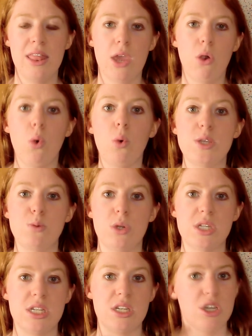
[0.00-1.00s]
they're always
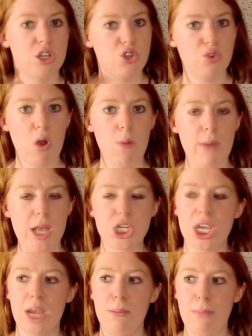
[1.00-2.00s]
wanting to control magic,